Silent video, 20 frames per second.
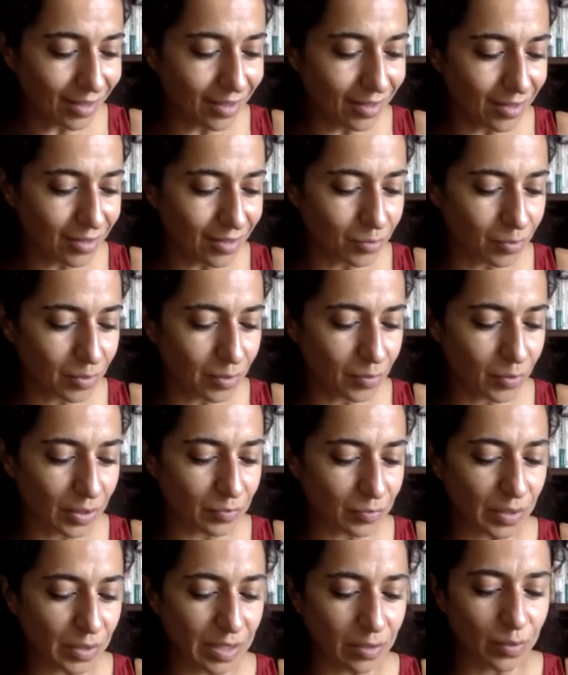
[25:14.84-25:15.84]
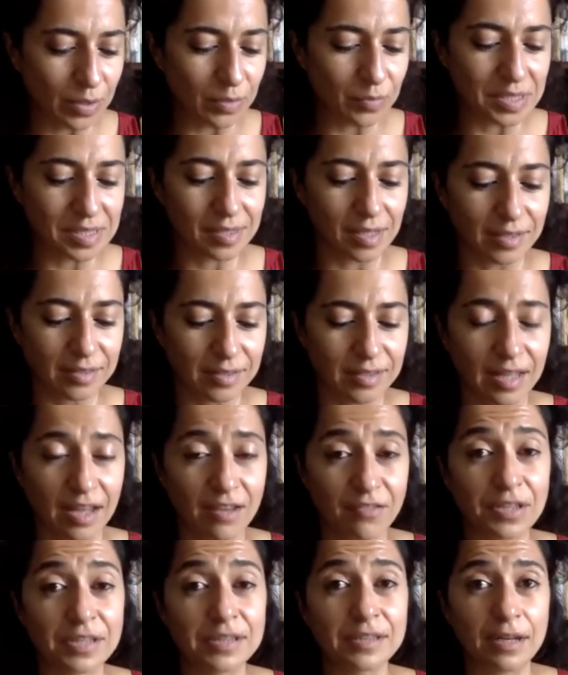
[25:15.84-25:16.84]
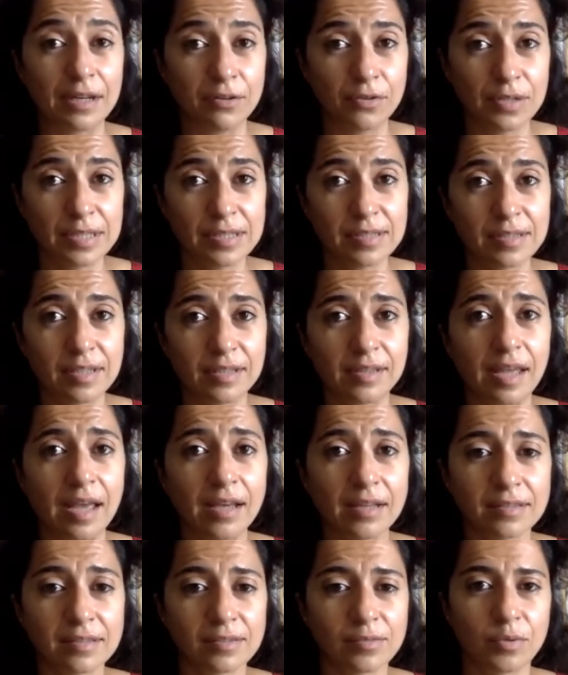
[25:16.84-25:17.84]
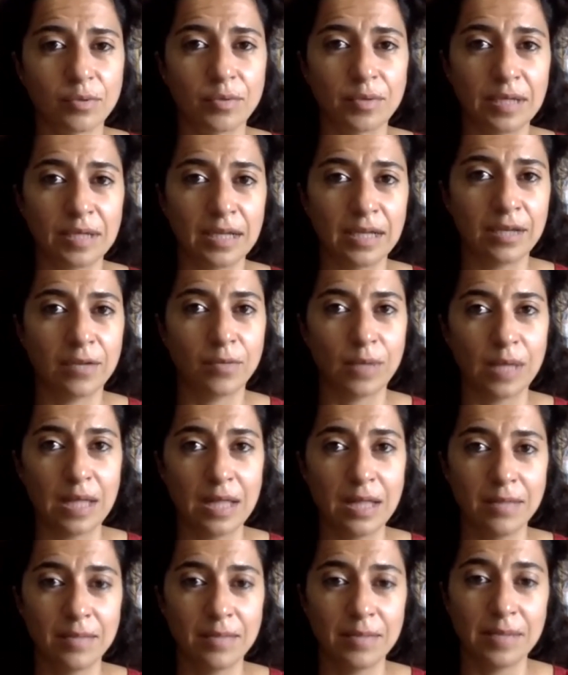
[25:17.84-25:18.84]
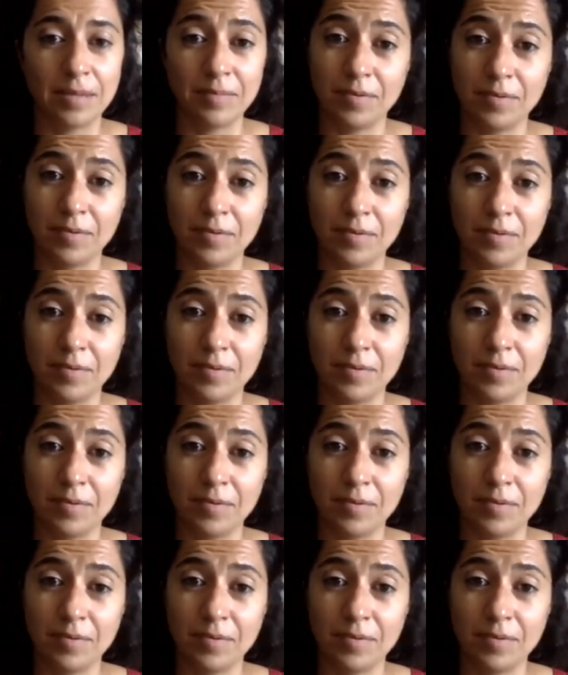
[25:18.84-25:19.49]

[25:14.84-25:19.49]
when we started having terrorist attacks, we were like, well, maybe we should